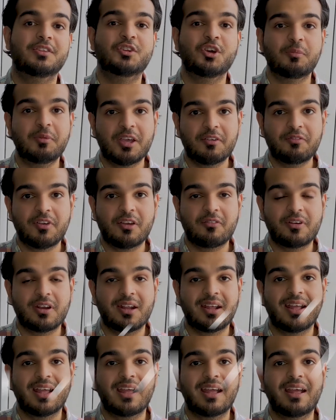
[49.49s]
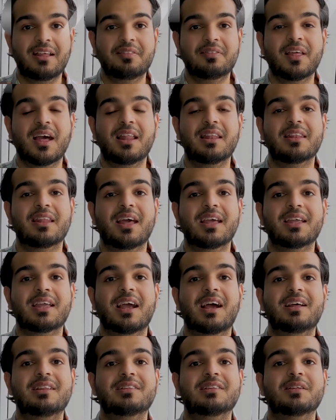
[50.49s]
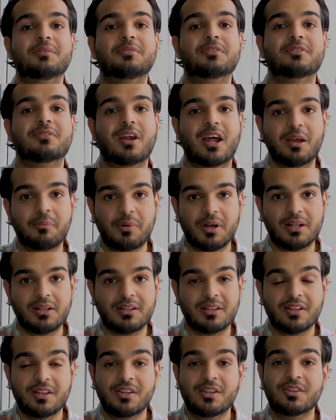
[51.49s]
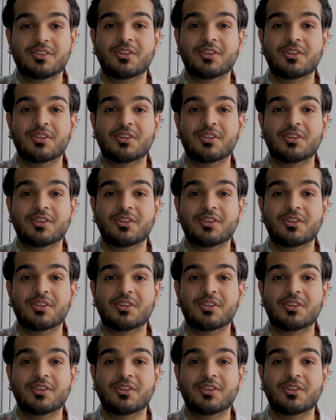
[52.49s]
do me a favor, hit that like and subscribe button